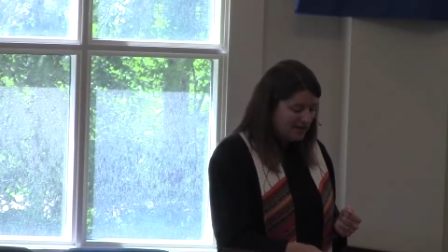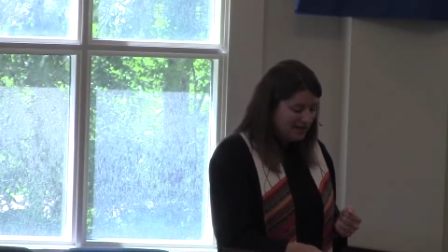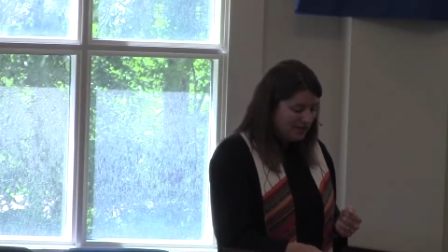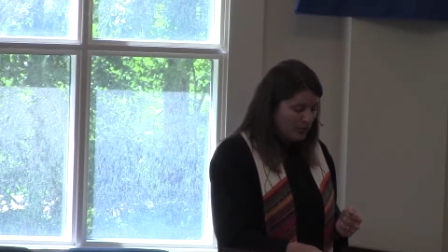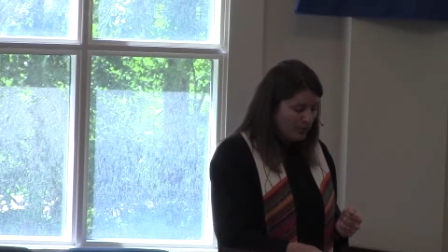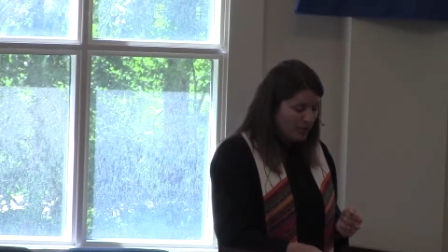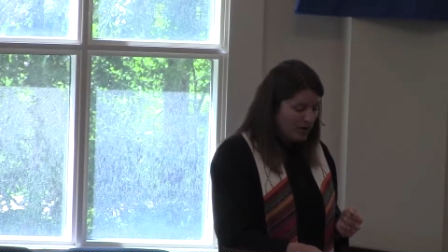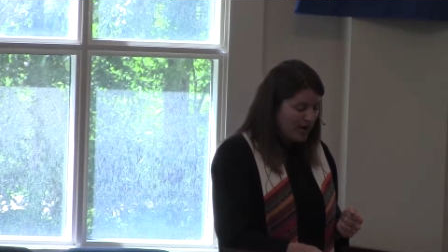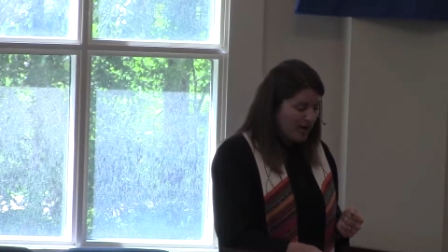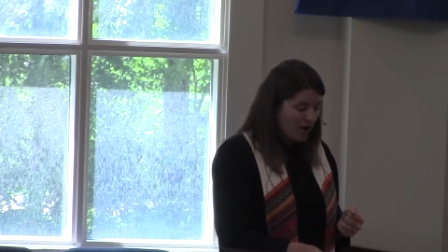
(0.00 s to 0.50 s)

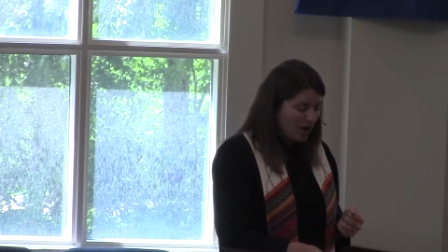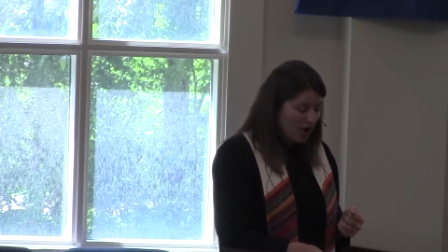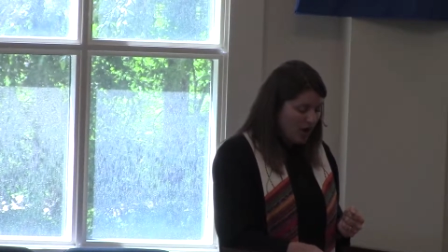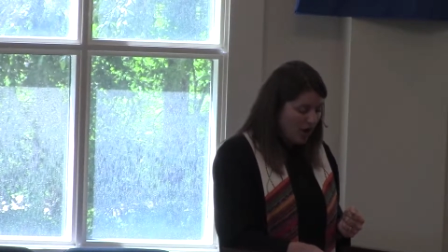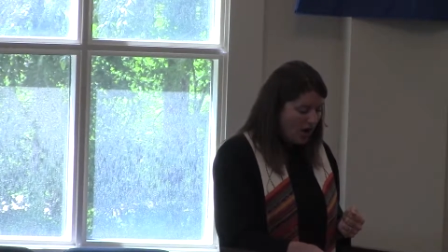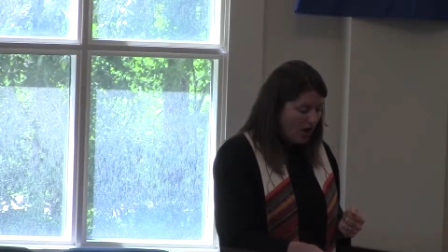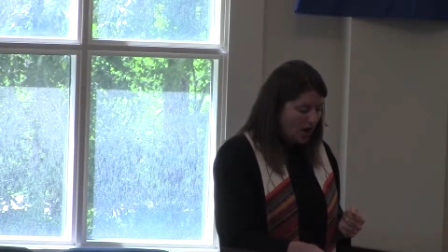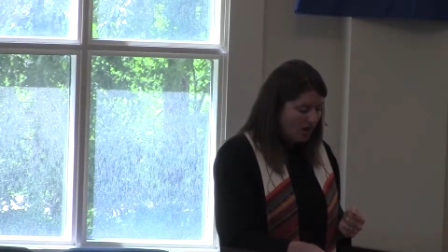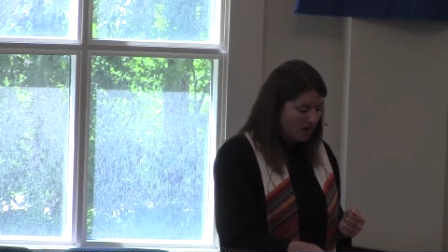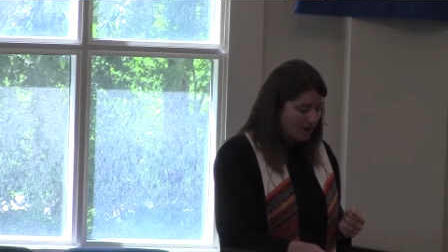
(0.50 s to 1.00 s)
when I
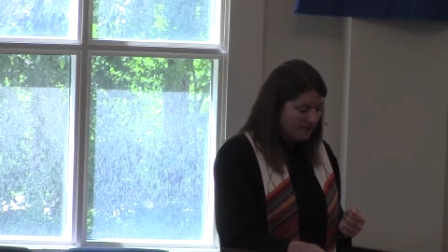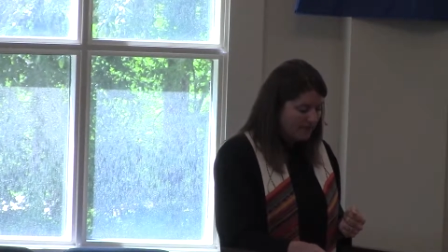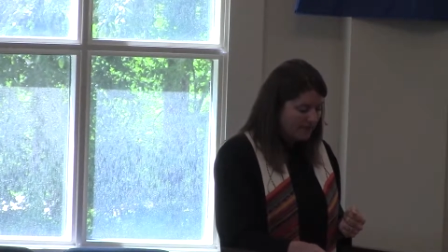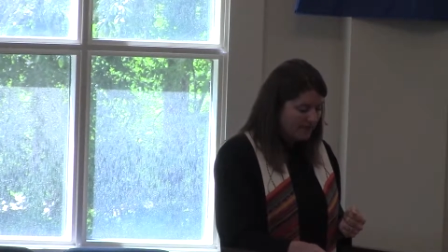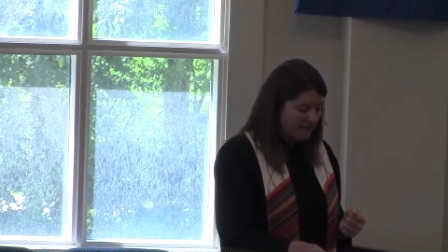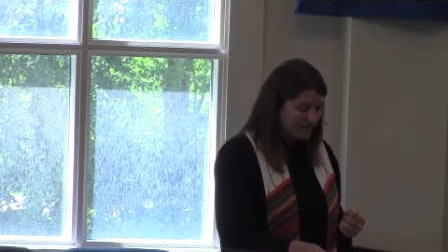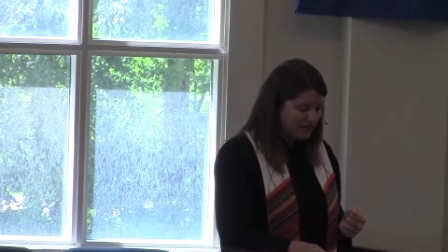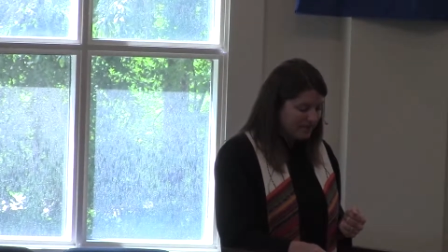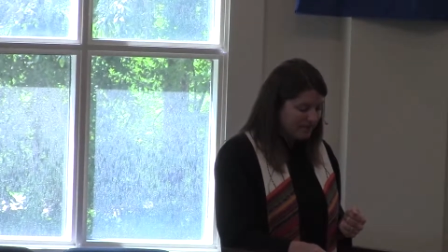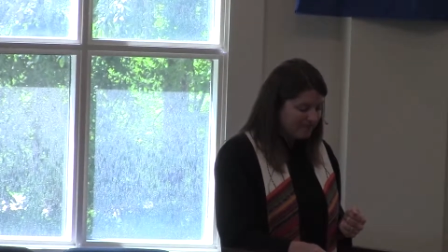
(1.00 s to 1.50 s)
call.
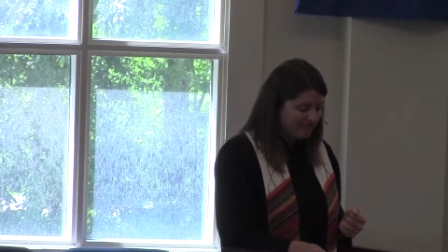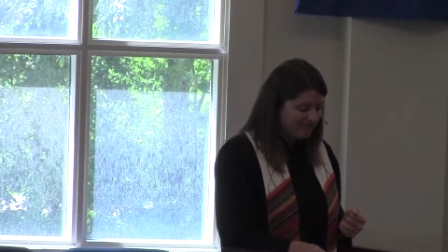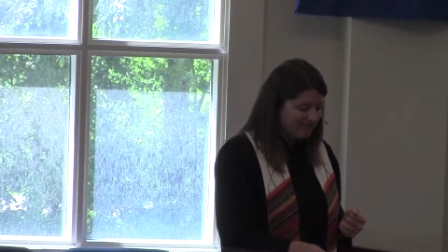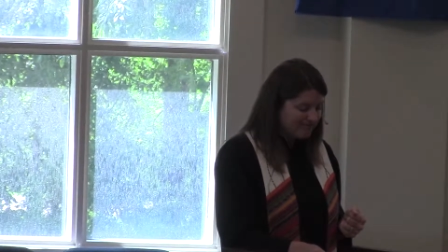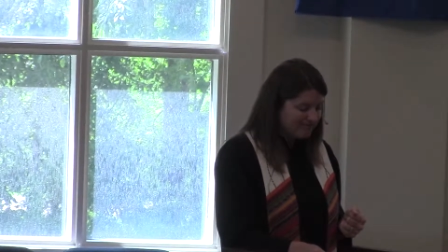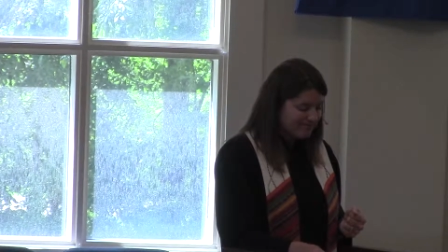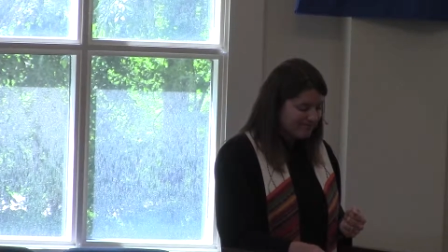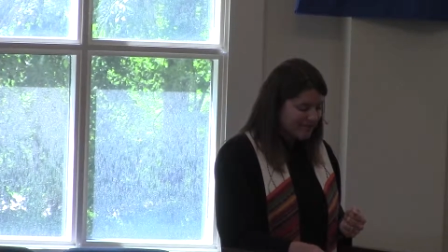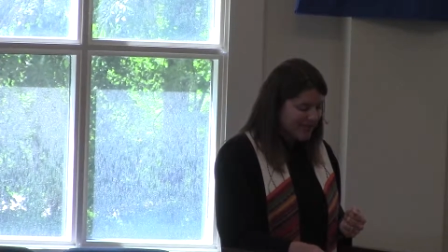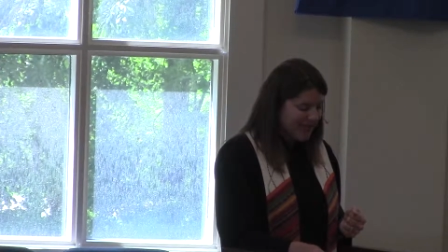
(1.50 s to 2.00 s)

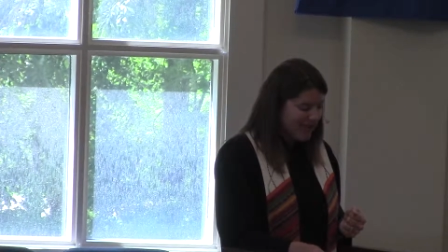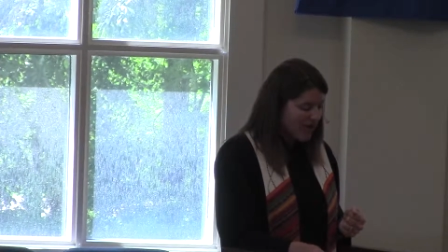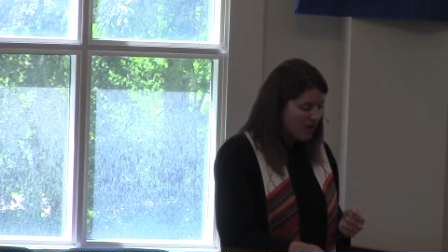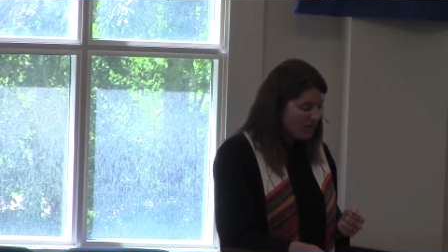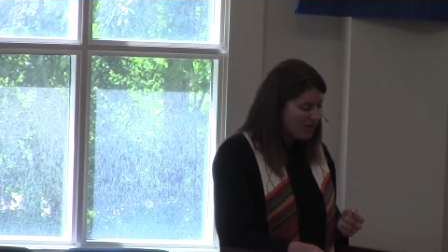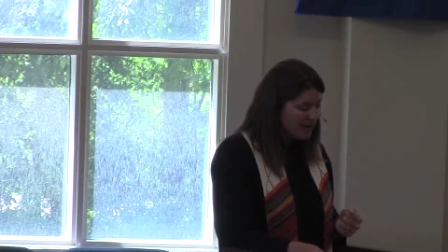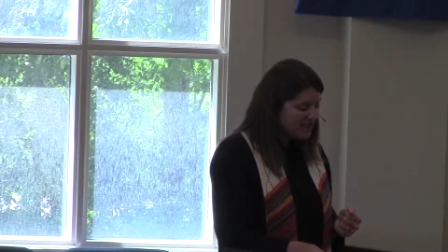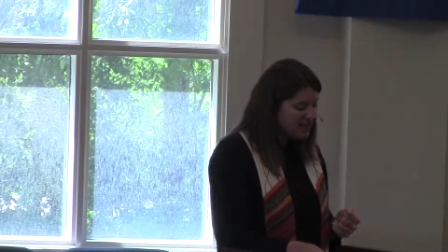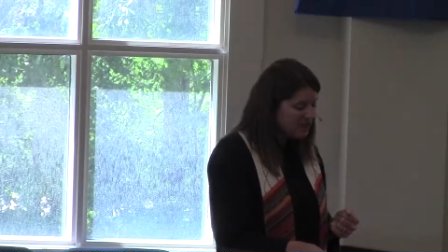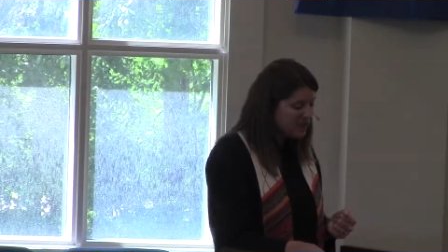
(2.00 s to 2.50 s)
Help
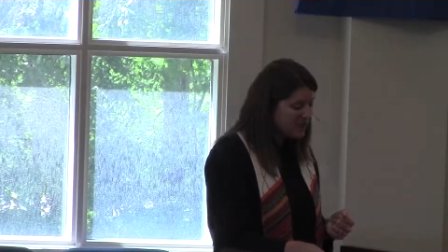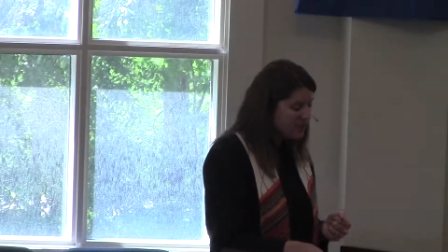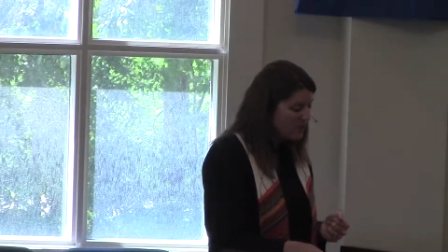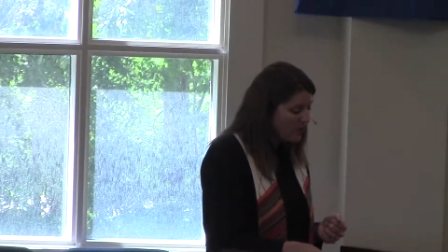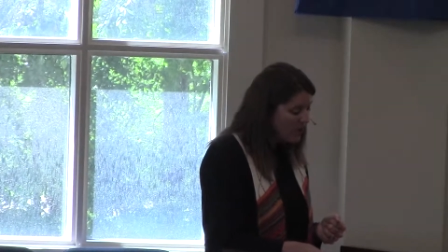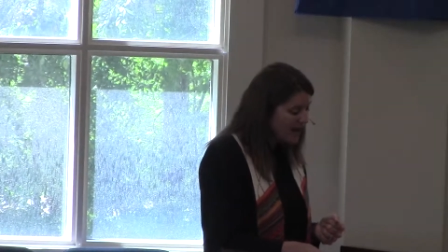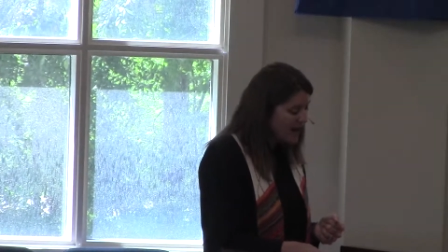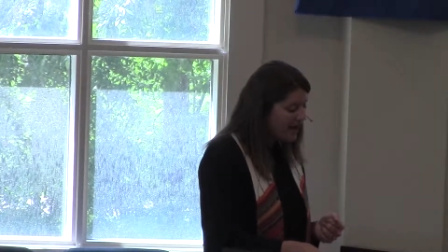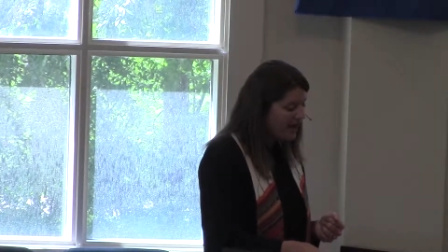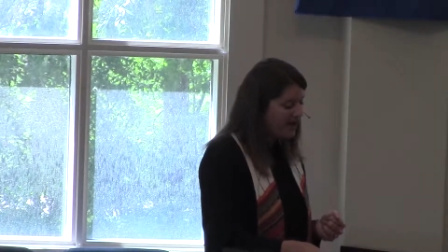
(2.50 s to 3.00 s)
me to be
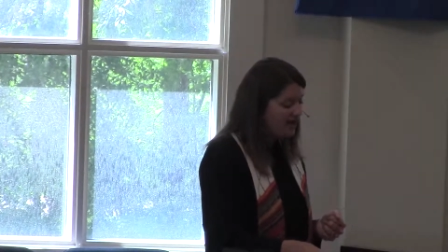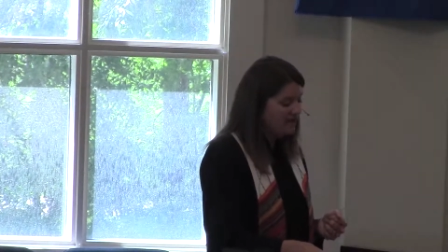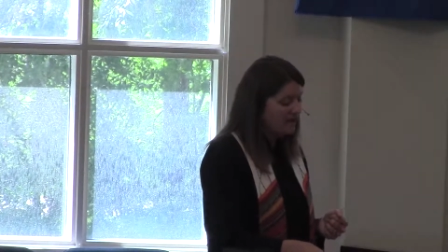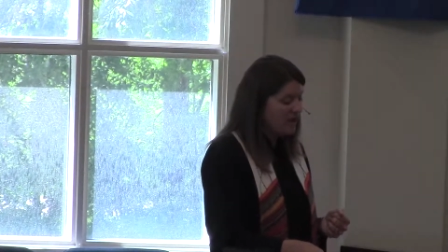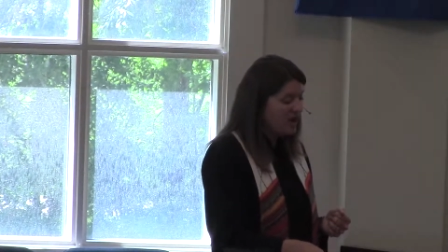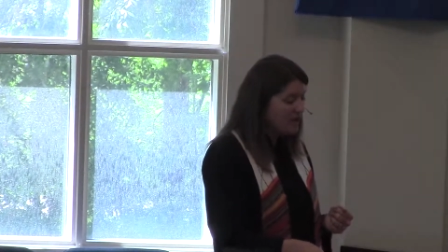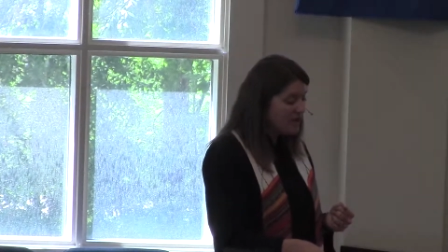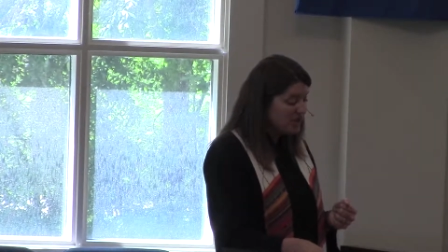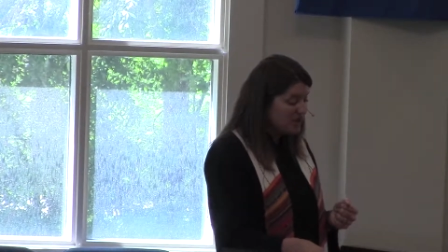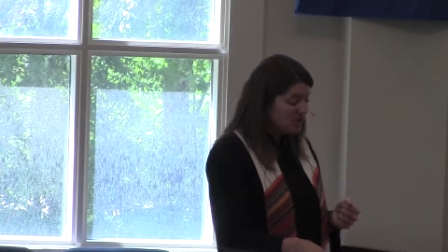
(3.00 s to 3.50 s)
brave.
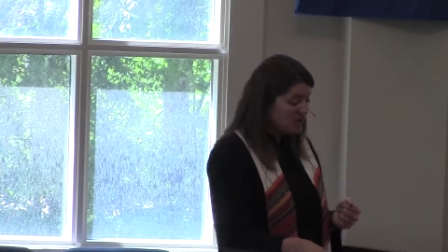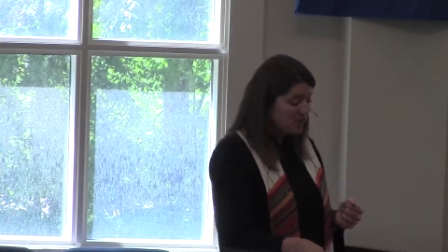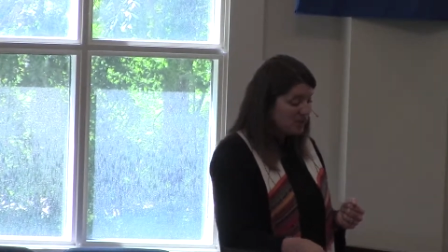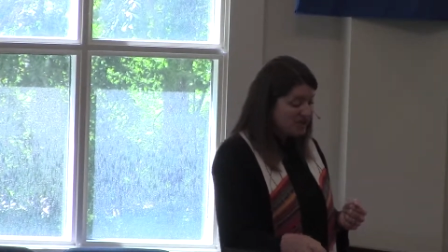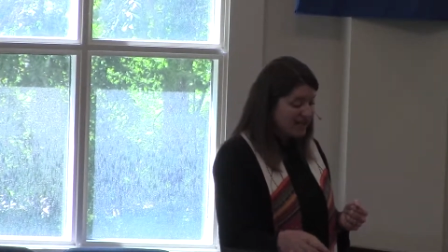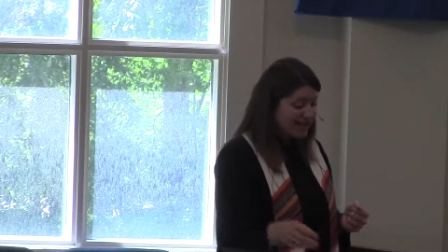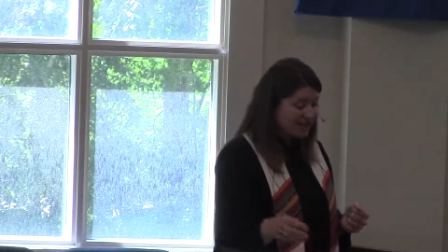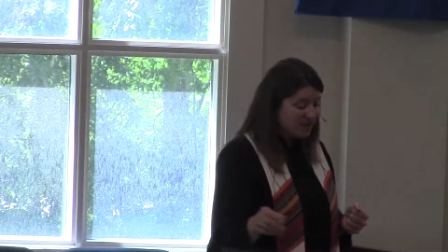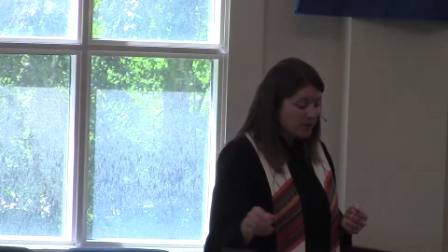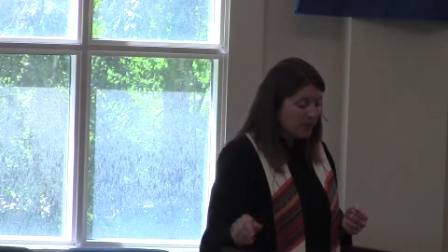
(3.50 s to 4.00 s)
Help me to
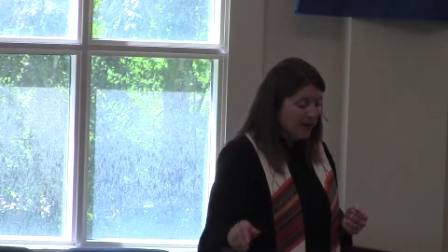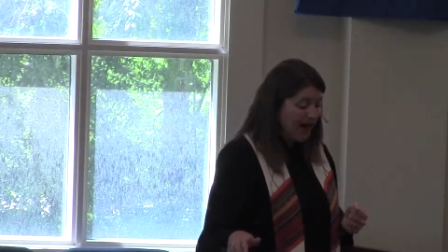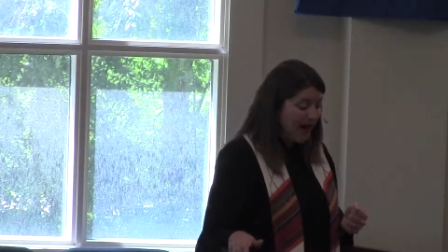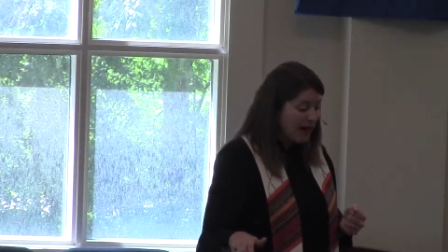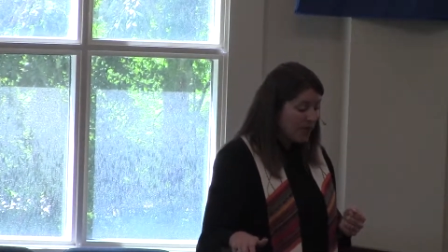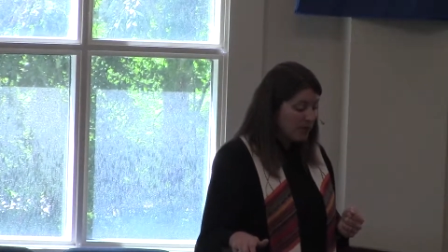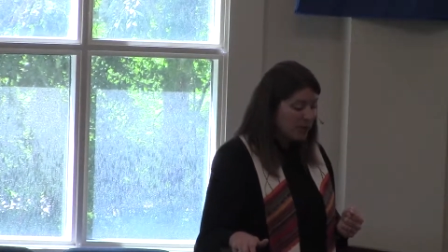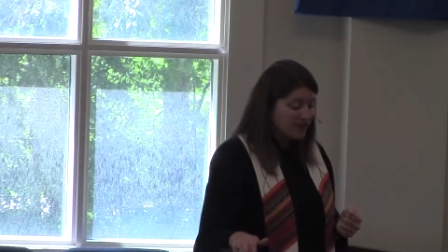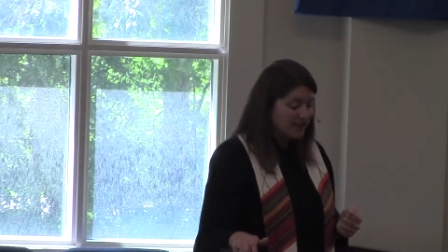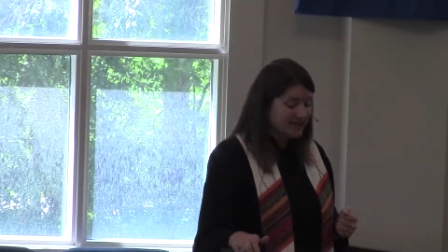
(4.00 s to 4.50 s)
protect the
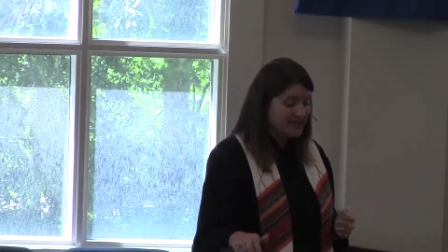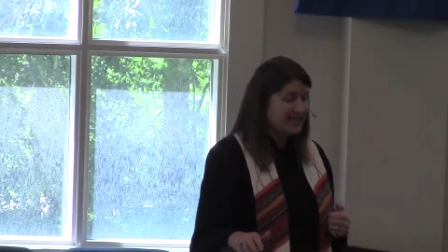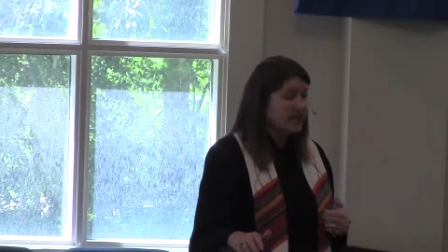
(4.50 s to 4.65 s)
powerless.